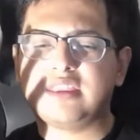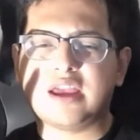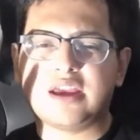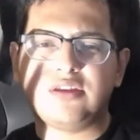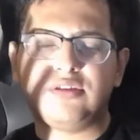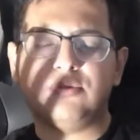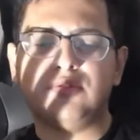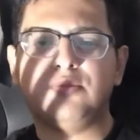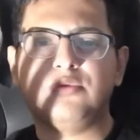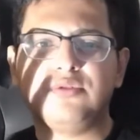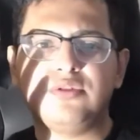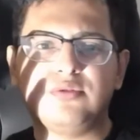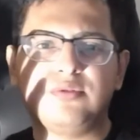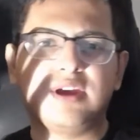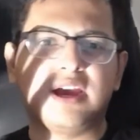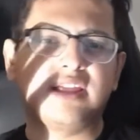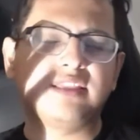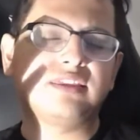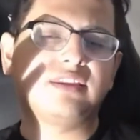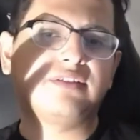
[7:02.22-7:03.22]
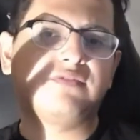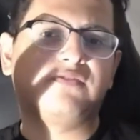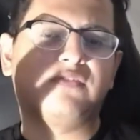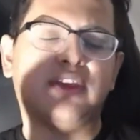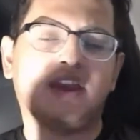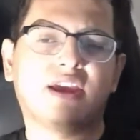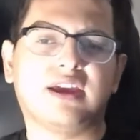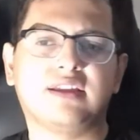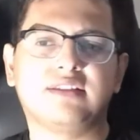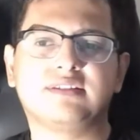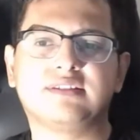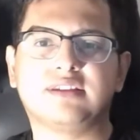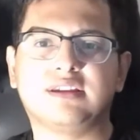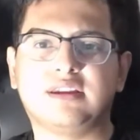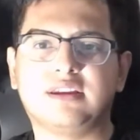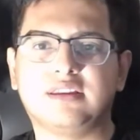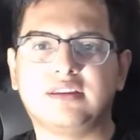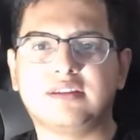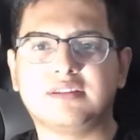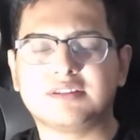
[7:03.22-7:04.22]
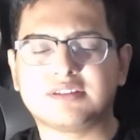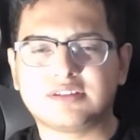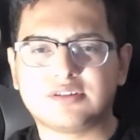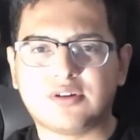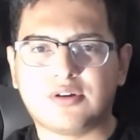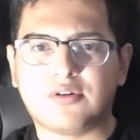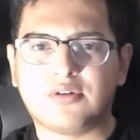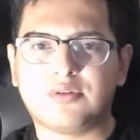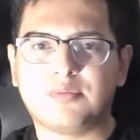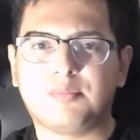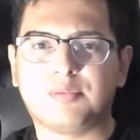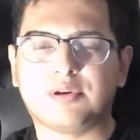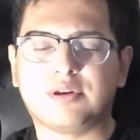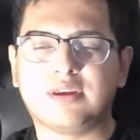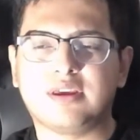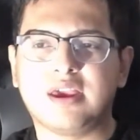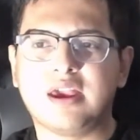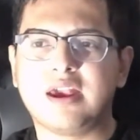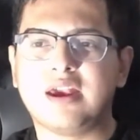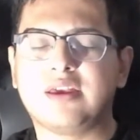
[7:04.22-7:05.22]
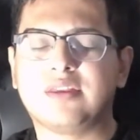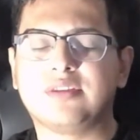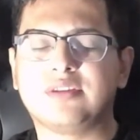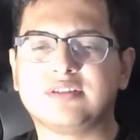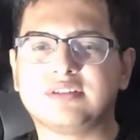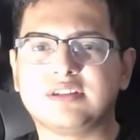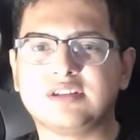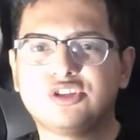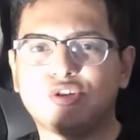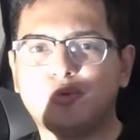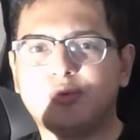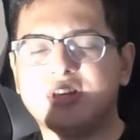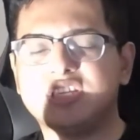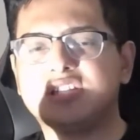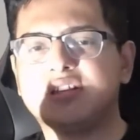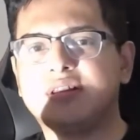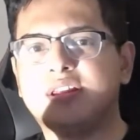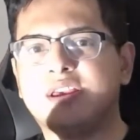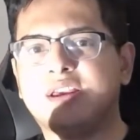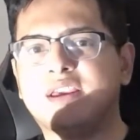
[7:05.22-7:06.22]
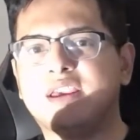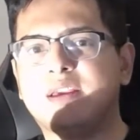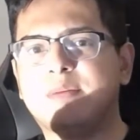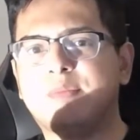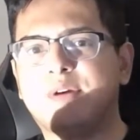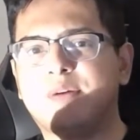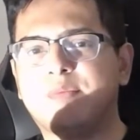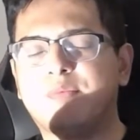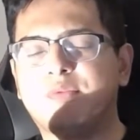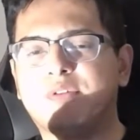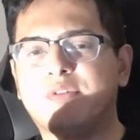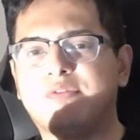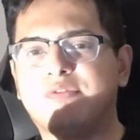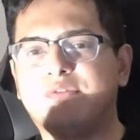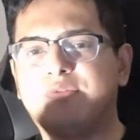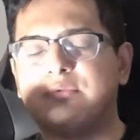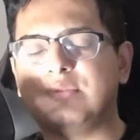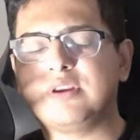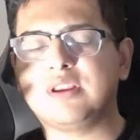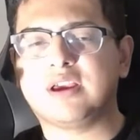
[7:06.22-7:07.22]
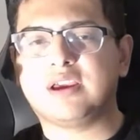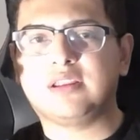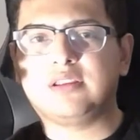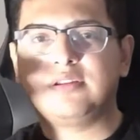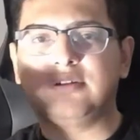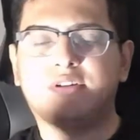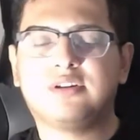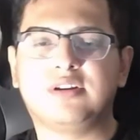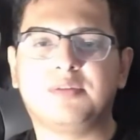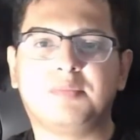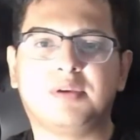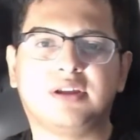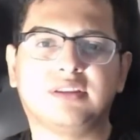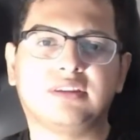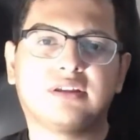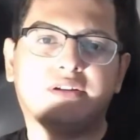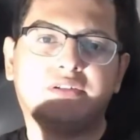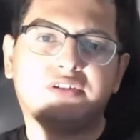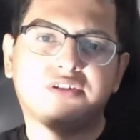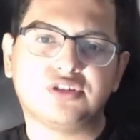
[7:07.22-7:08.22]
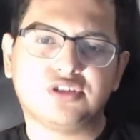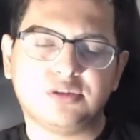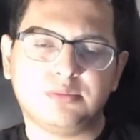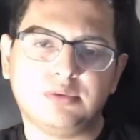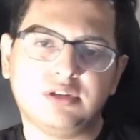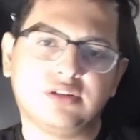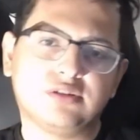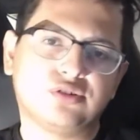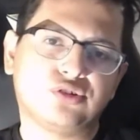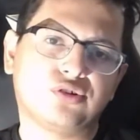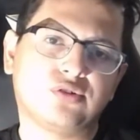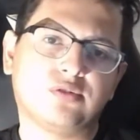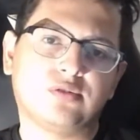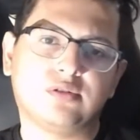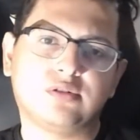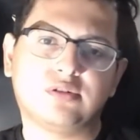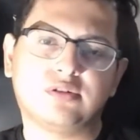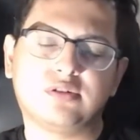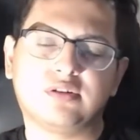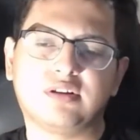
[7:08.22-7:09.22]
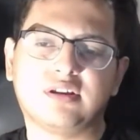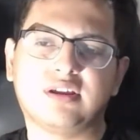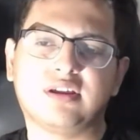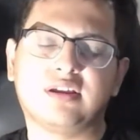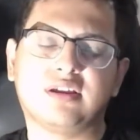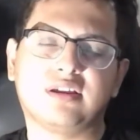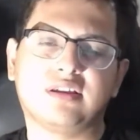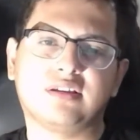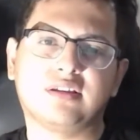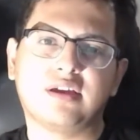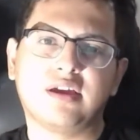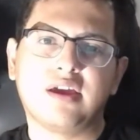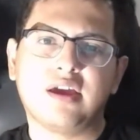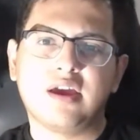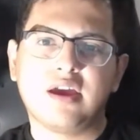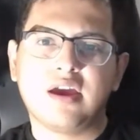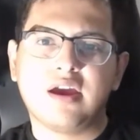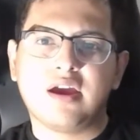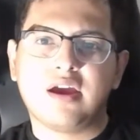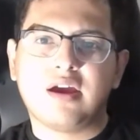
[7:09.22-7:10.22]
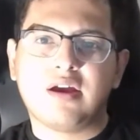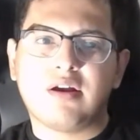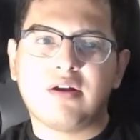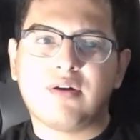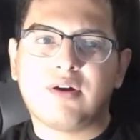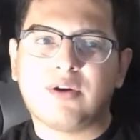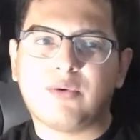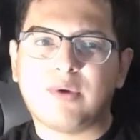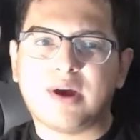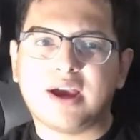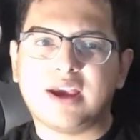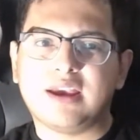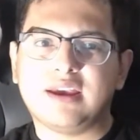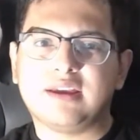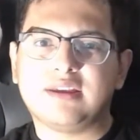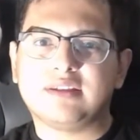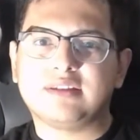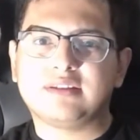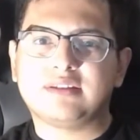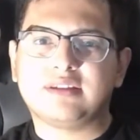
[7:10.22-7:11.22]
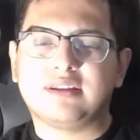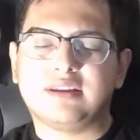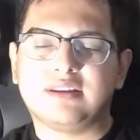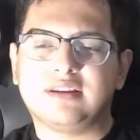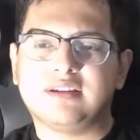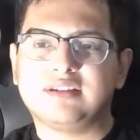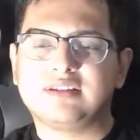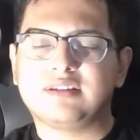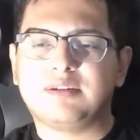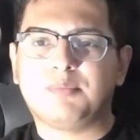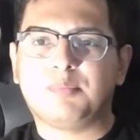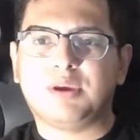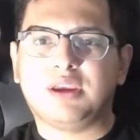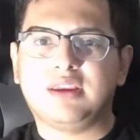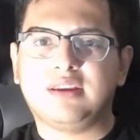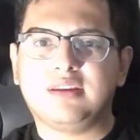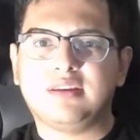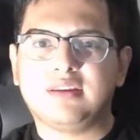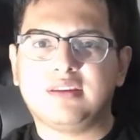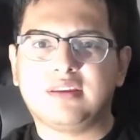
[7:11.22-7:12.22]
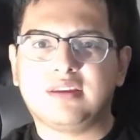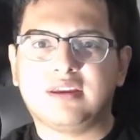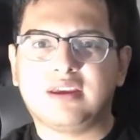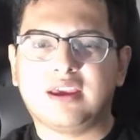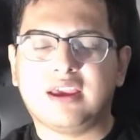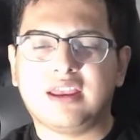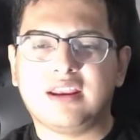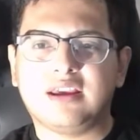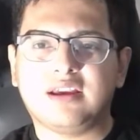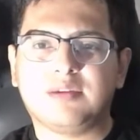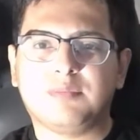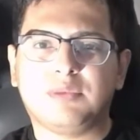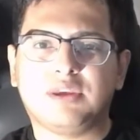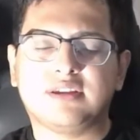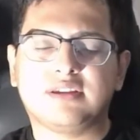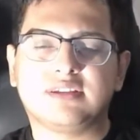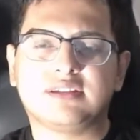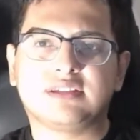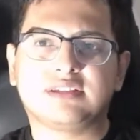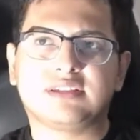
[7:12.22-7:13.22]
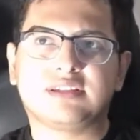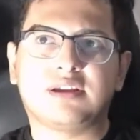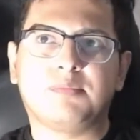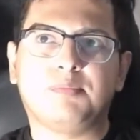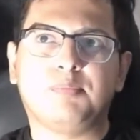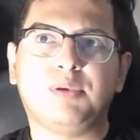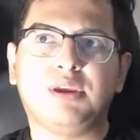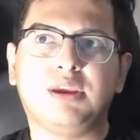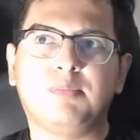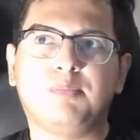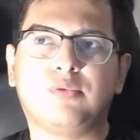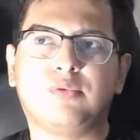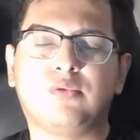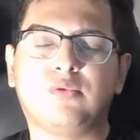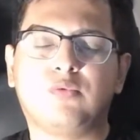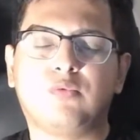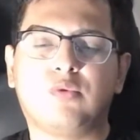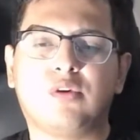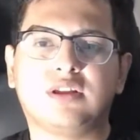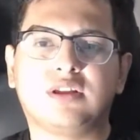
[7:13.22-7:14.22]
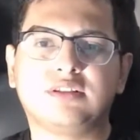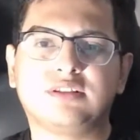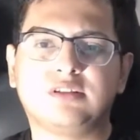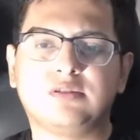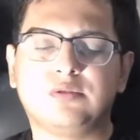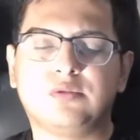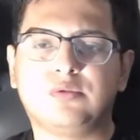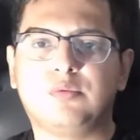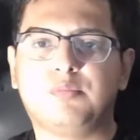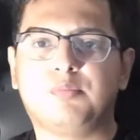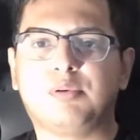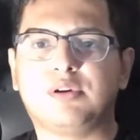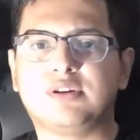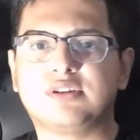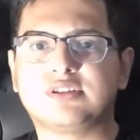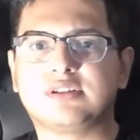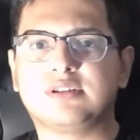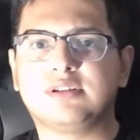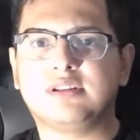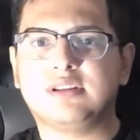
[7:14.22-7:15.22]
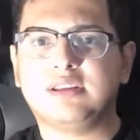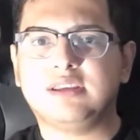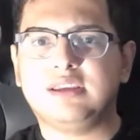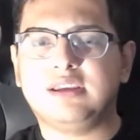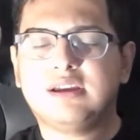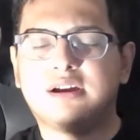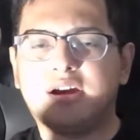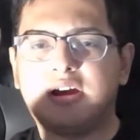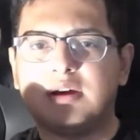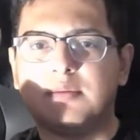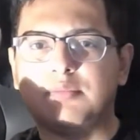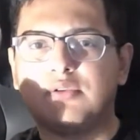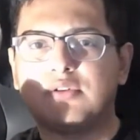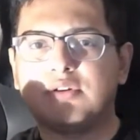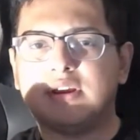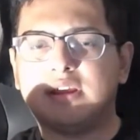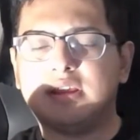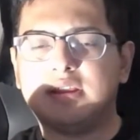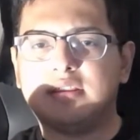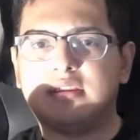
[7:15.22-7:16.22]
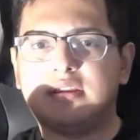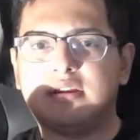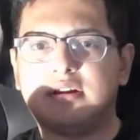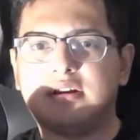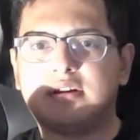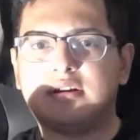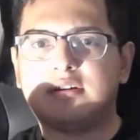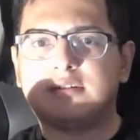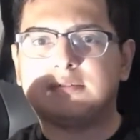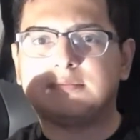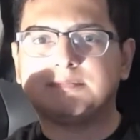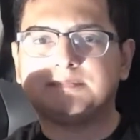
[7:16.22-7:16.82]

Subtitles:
you got the fans in installed, but the situation I came up with when I learned about the RGB controller and why it is a pain in the headache, because some people want to personally upgrade their